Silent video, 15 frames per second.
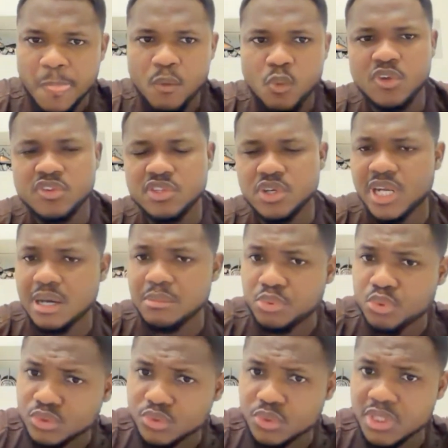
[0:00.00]
What's the other
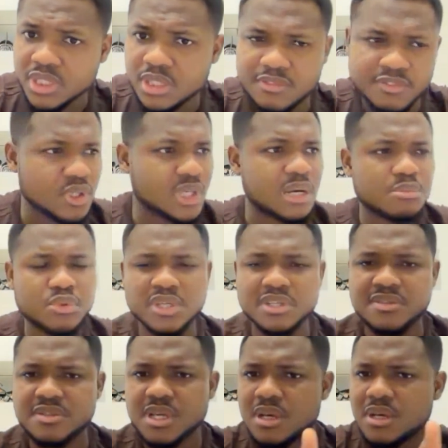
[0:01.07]
book doing? If the other book is